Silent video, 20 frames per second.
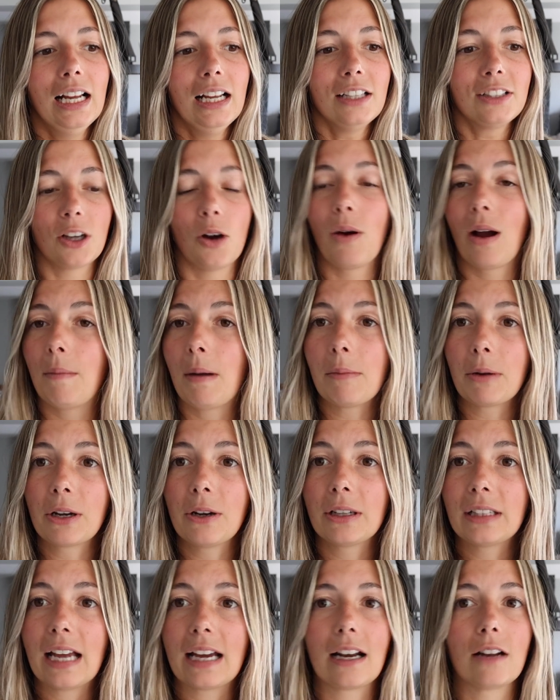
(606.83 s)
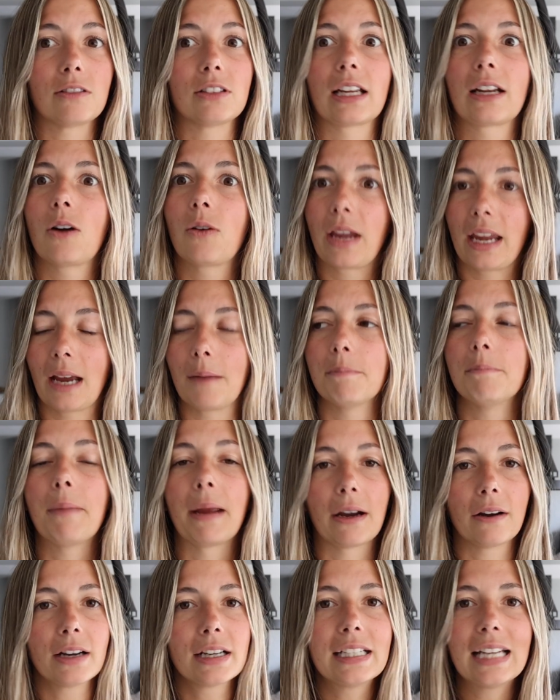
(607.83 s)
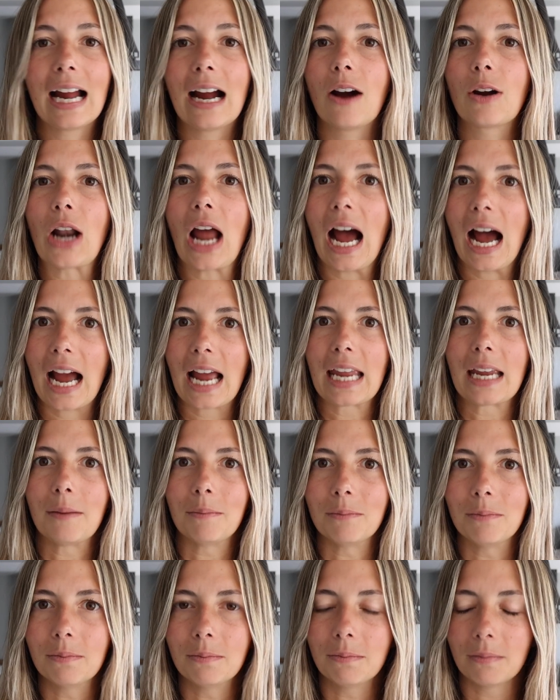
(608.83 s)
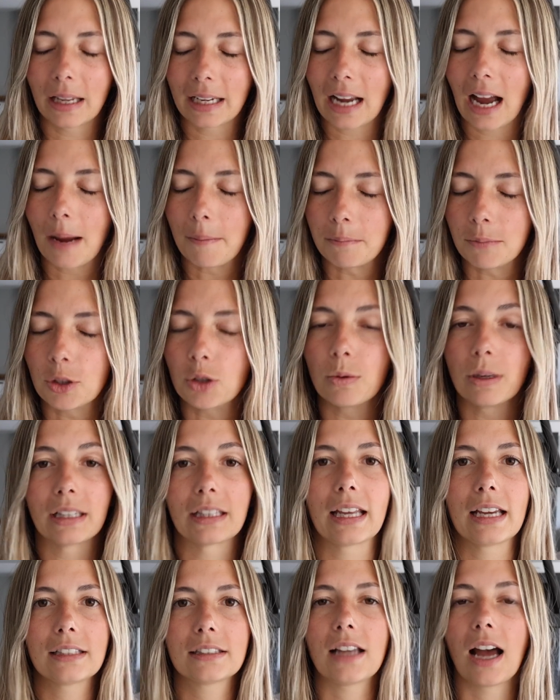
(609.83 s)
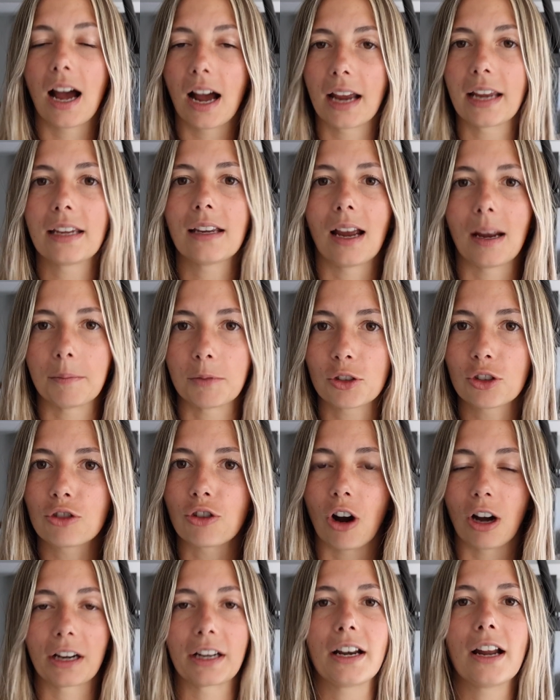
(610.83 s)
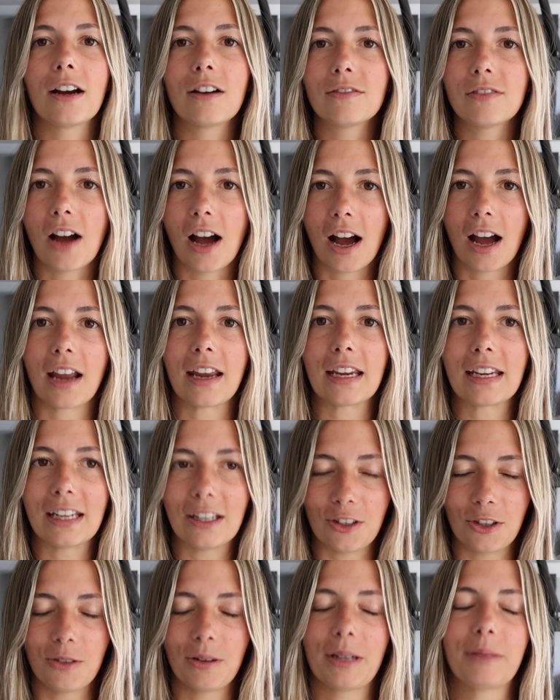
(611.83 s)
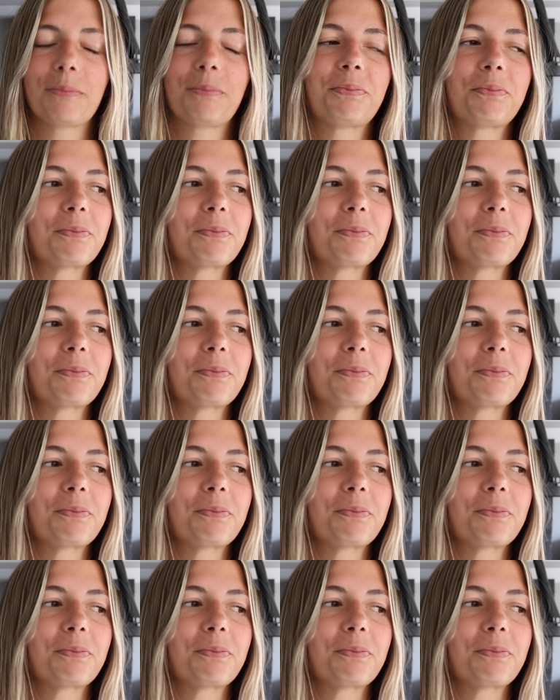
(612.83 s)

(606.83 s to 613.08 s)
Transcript: So I remember hearing that and I was like, okay, I'm bearing down. I'm doing this. I'm strong enough. I can do it.